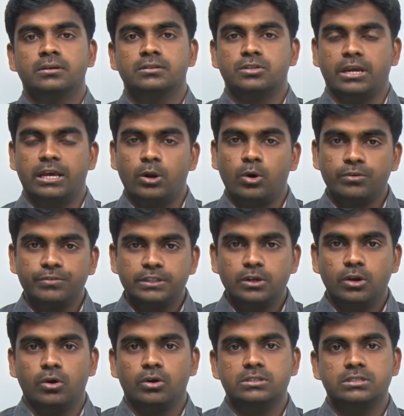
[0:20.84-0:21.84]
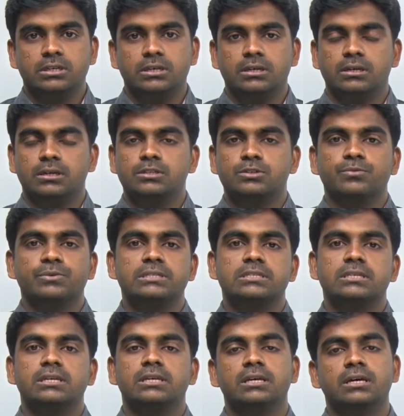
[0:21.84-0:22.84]
So along with the logic, so we'll
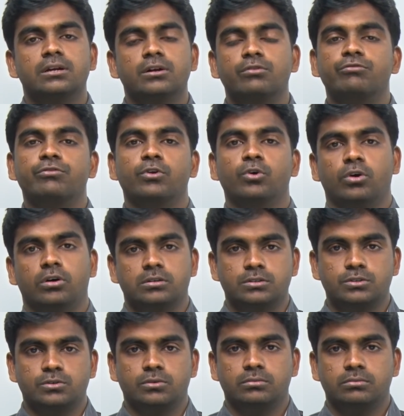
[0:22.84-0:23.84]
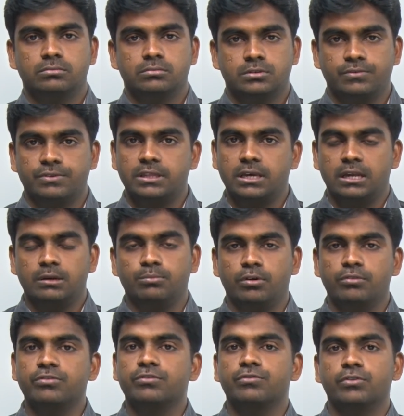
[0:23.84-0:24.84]
see here flow also. So with the help
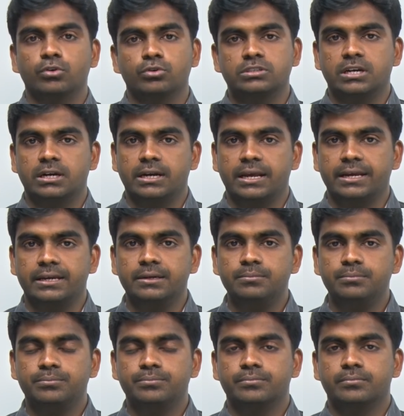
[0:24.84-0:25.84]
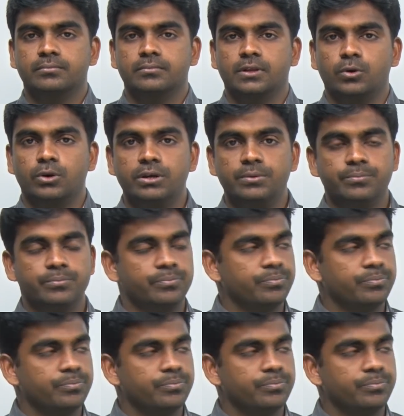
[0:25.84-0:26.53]
of a flow chart diagram, okay.